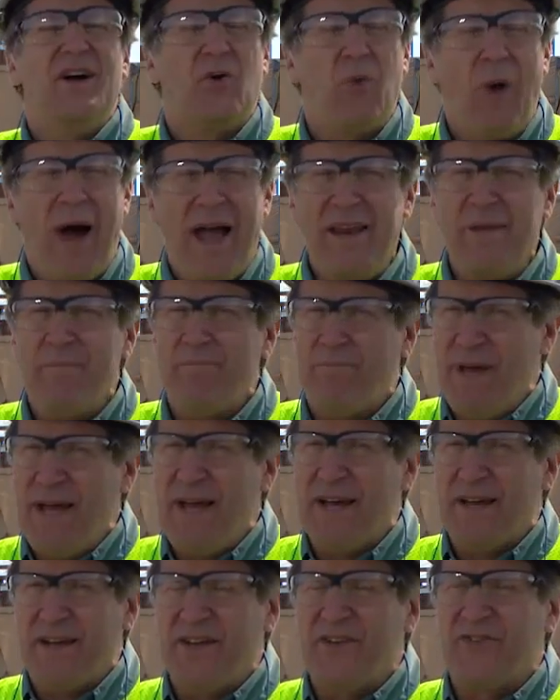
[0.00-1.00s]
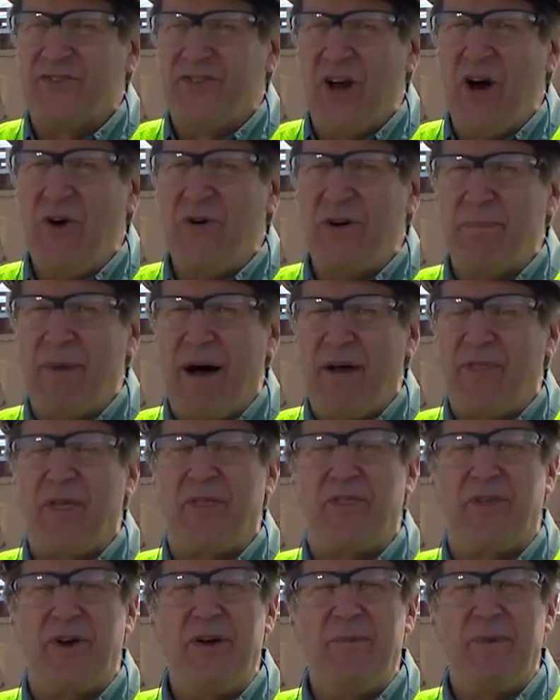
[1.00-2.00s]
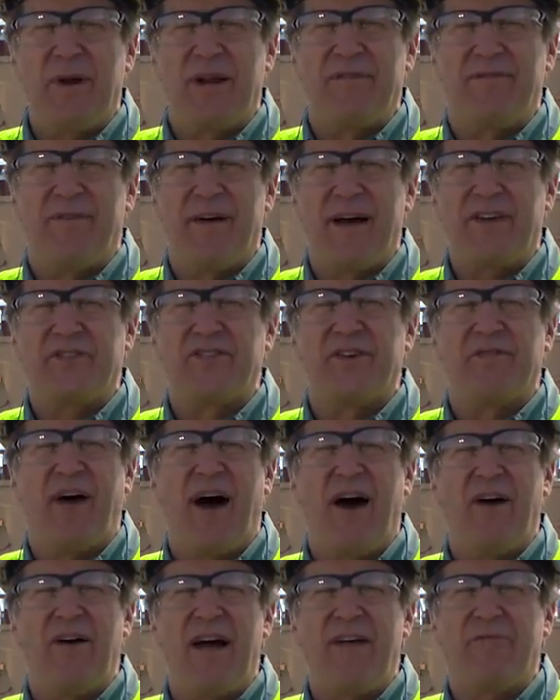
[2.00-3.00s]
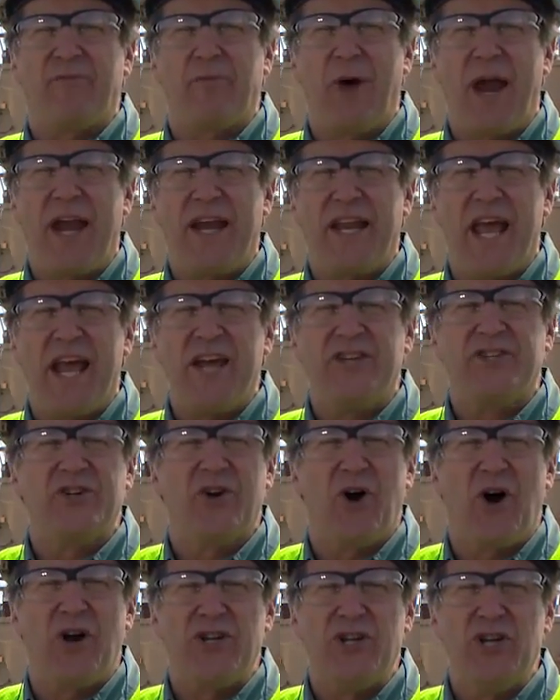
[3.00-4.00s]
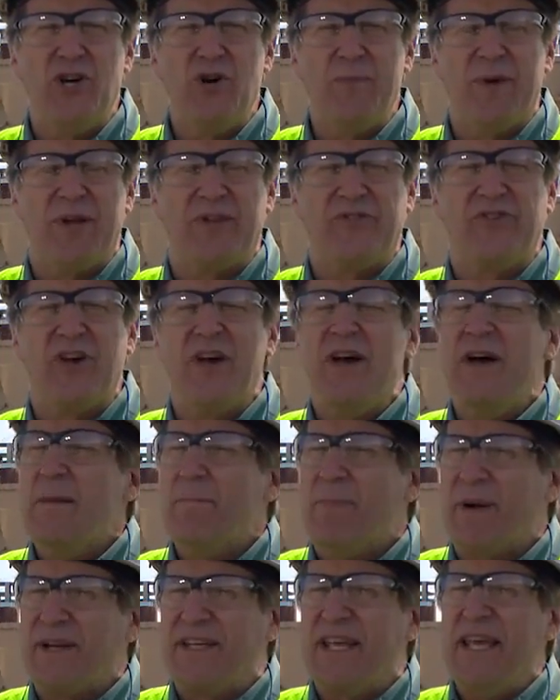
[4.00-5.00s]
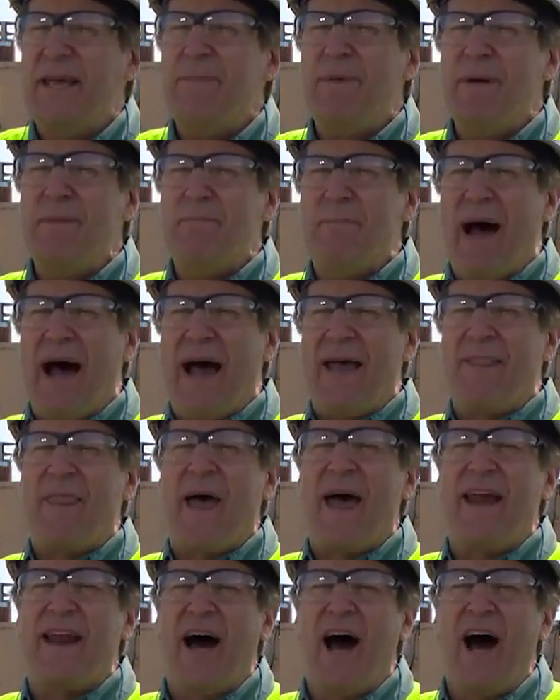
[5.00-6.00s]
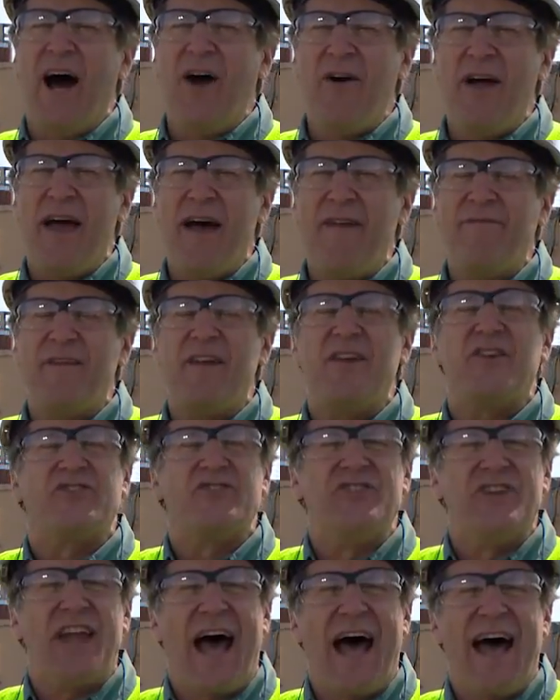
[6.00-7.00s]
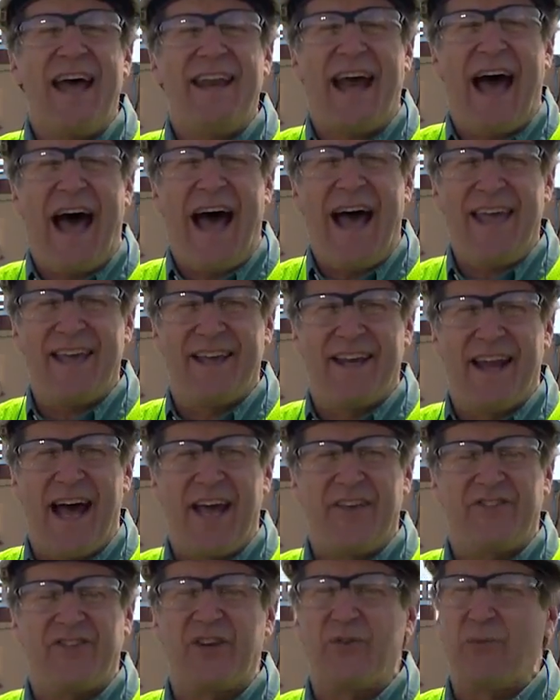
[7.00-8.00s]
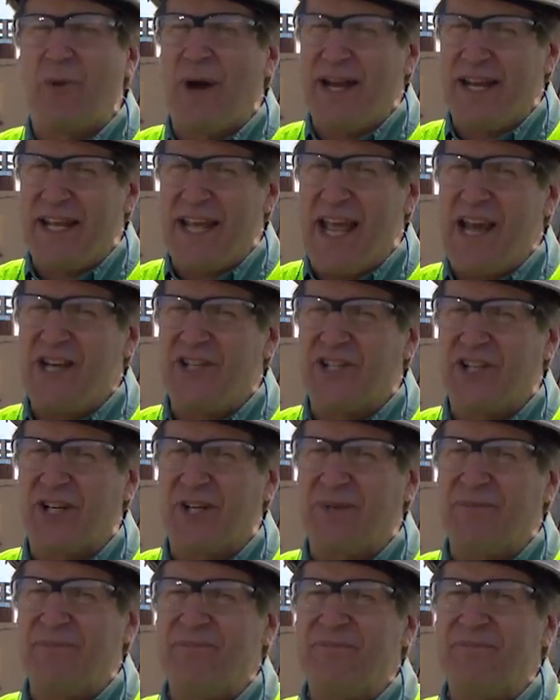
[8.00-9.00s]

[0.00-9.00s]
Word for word: Quite a bit is known about the thermal effects of RF radiation on humans, but keep in mind that RF is non-ionizing radiation.